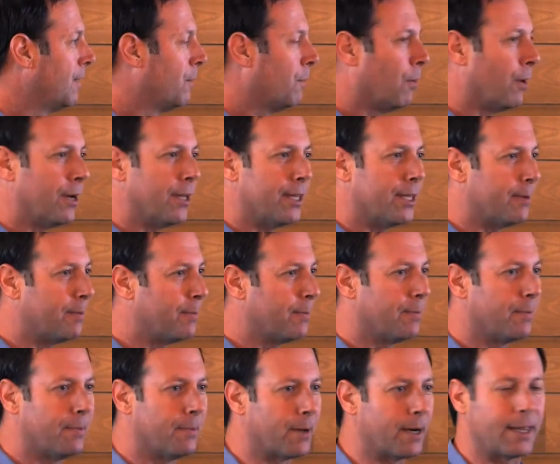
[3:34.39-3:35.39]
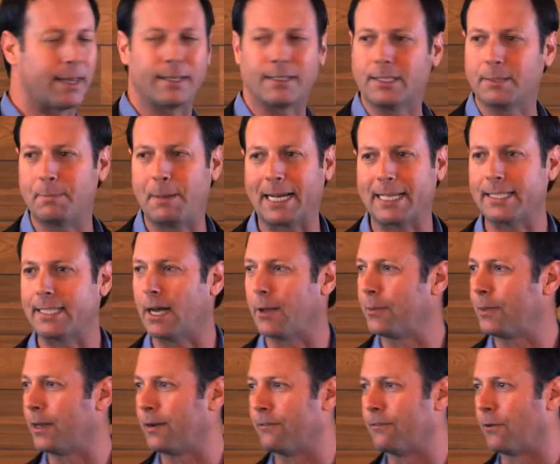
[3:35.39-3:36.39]
What are the specs
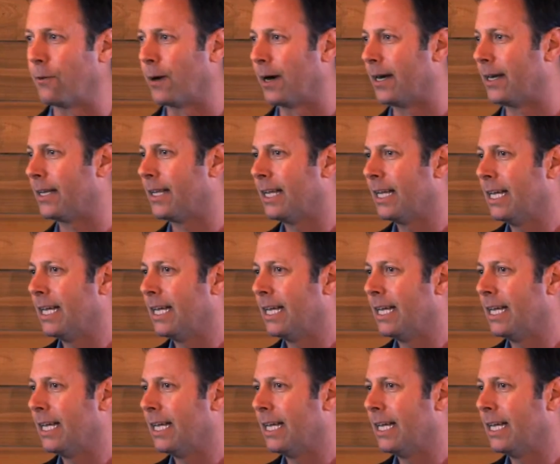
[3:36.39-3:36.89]
out there for it?